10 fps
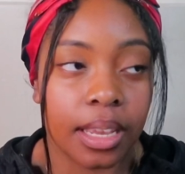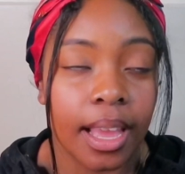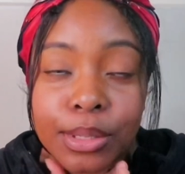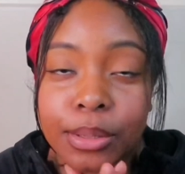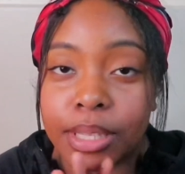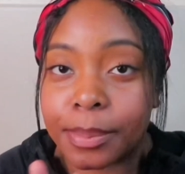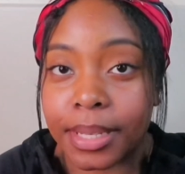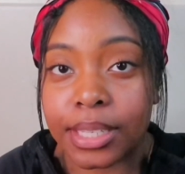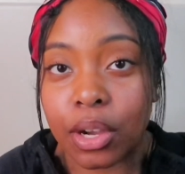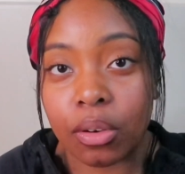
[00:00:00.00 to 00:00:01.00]
go to this
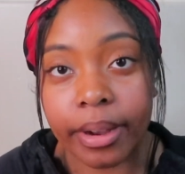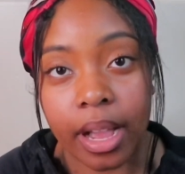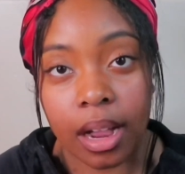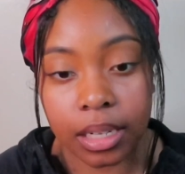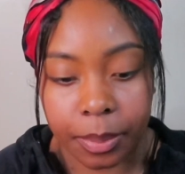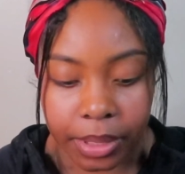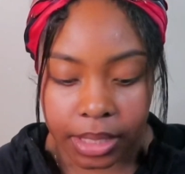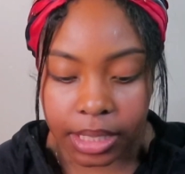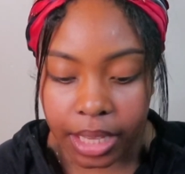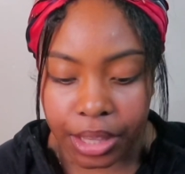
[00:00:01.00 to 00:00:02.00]
place called Red Octopus,
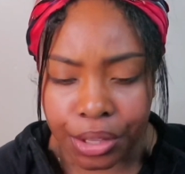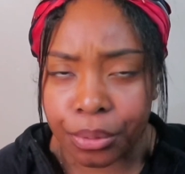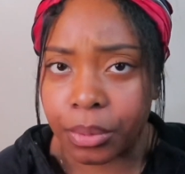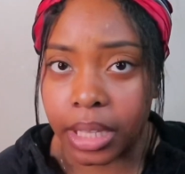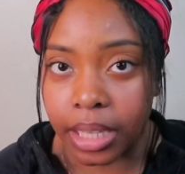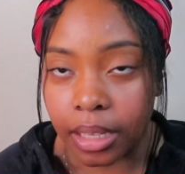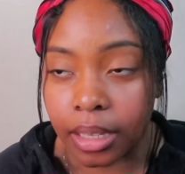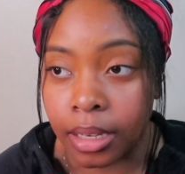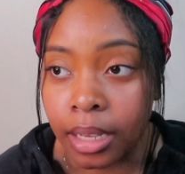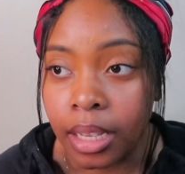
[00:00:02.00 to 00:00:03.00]
and they're really good.